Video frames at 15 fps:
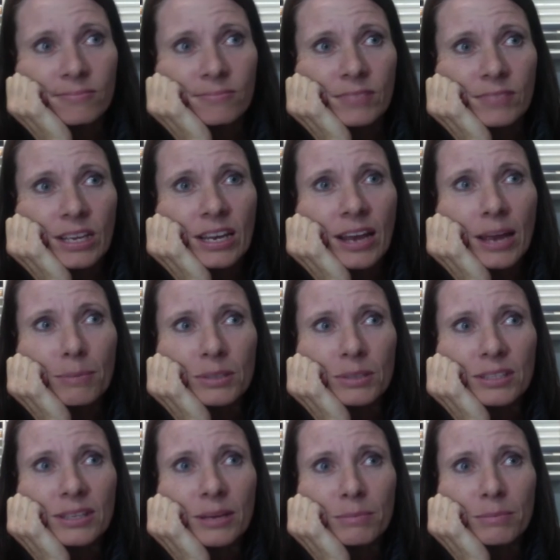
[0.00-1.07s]
enables
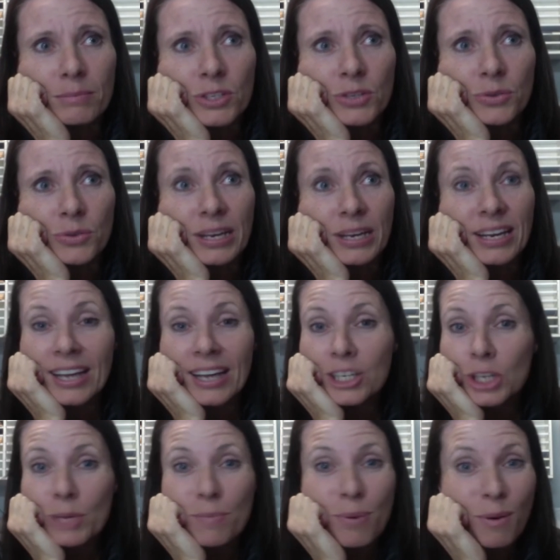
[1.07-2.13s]
them to engage
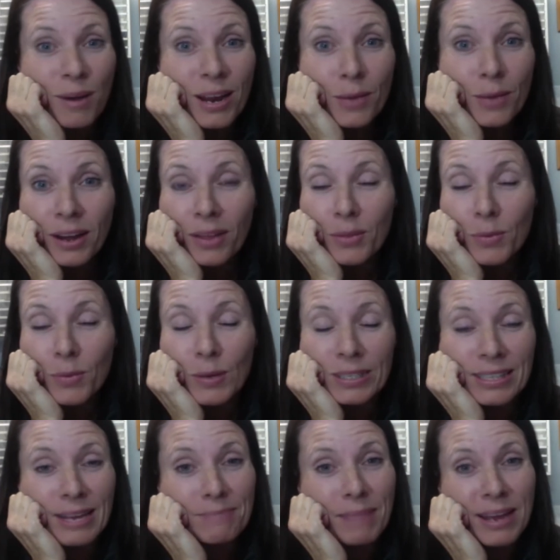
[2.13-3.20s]
in prayer when otherwise
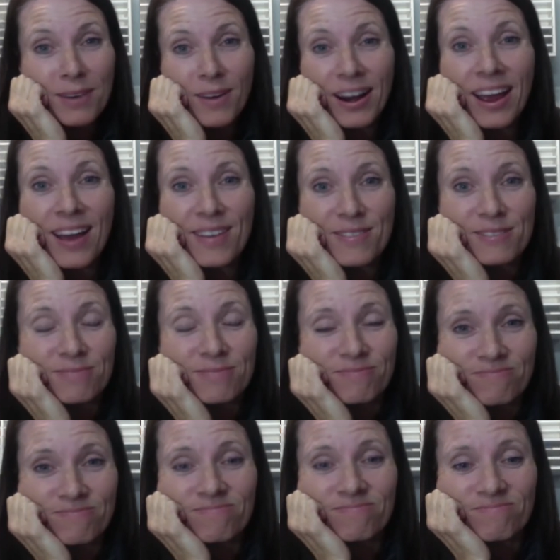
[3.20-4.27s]
they may not have.
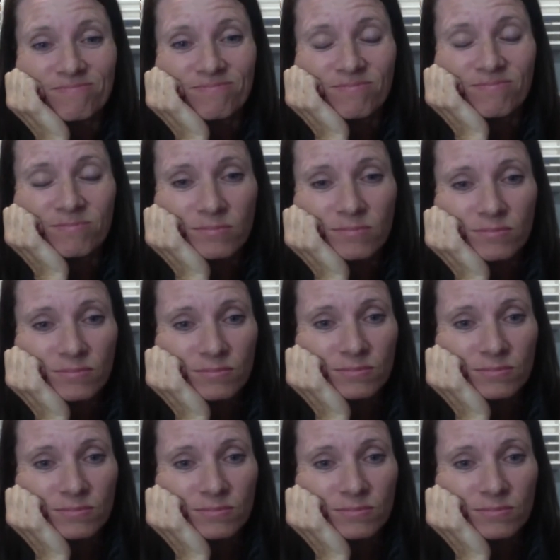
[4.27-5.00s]
Yeah, I was